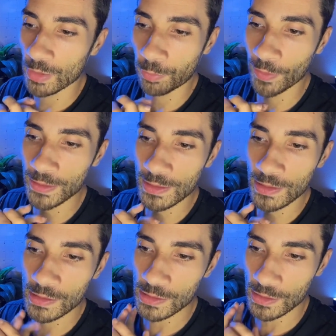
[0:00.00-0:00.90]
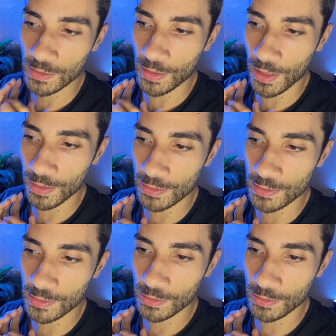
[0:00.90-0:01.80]
The point is
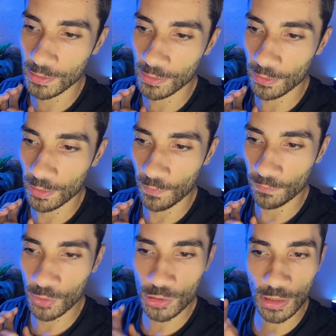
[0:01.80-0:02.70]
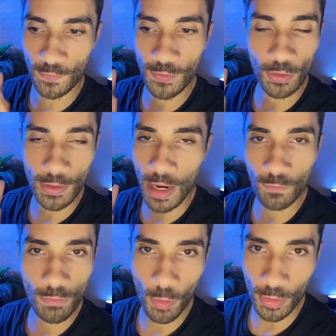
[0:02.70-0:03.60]
that if you don't have
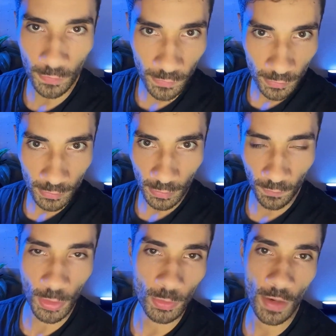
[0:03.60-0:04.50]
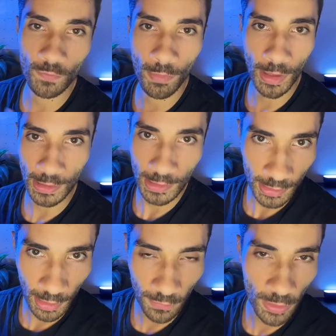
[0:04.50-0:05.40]
motive, if you don't have
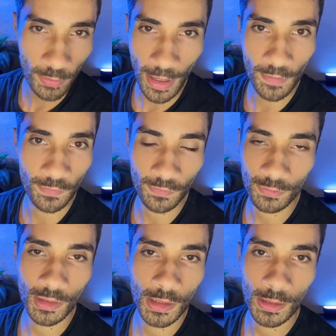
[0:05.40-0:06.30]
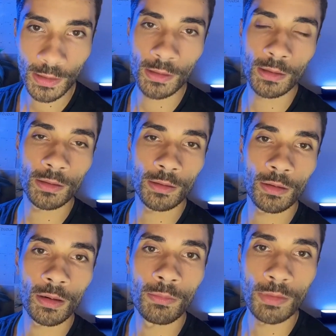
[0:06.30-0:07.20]
money, if you don't have
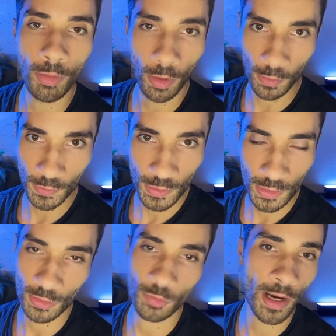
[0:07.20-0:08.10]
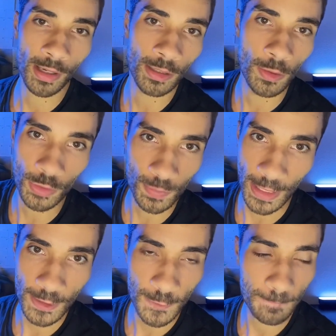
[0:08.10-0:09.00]
the balls, you're not going to go to
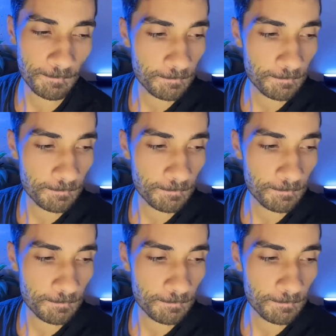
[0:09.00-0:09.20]
space.